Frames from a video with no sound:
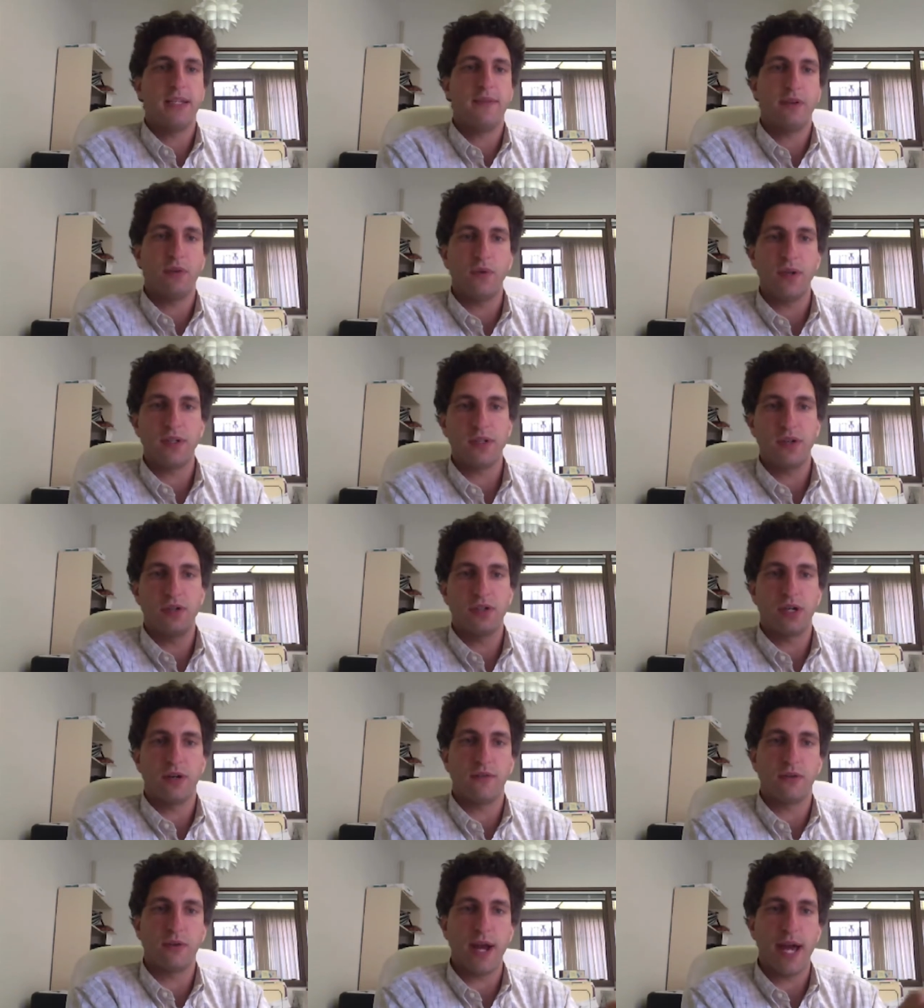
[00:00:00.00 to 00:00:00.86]
researcher of
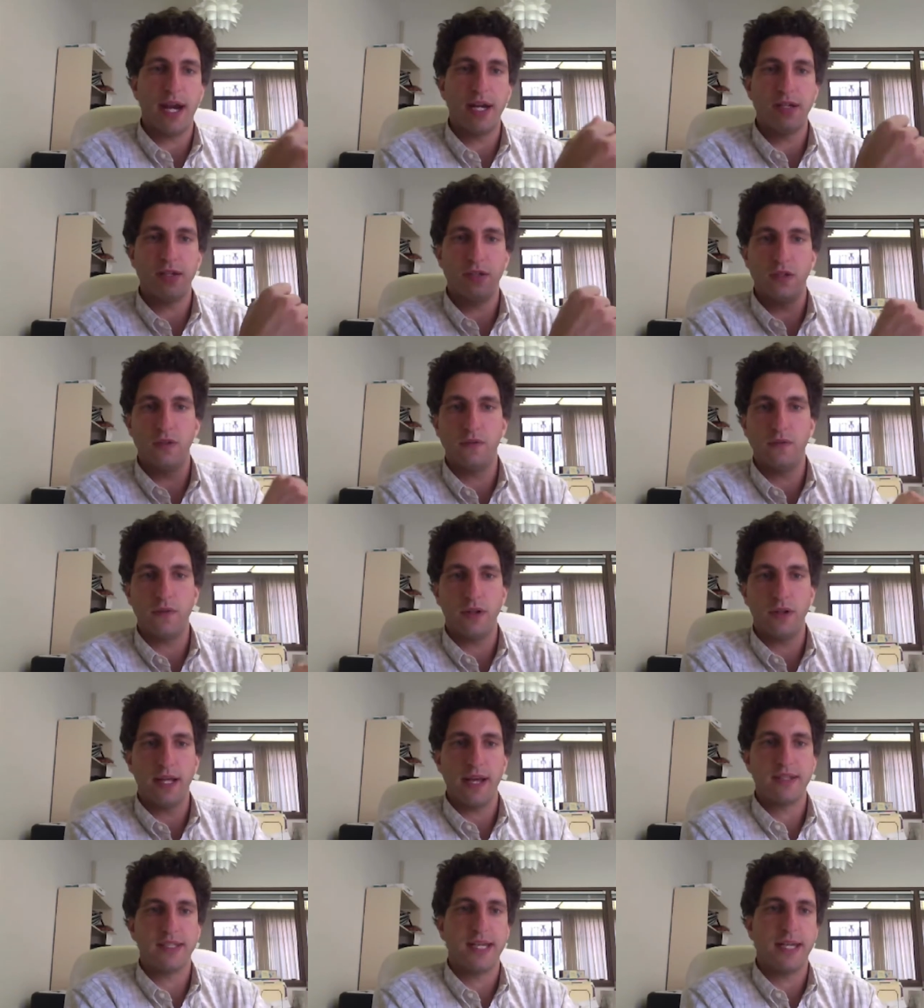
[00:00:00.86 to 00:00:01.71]
gratitude for the
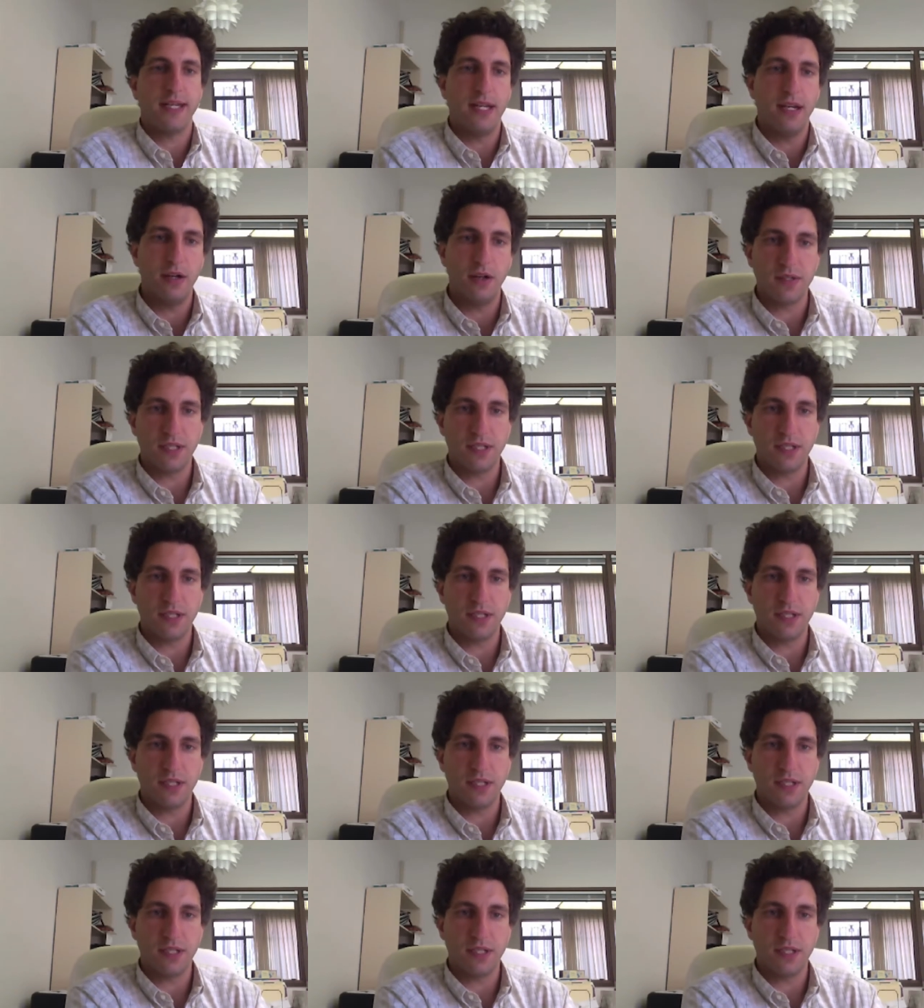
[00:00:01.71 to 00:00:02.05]
last 10 years,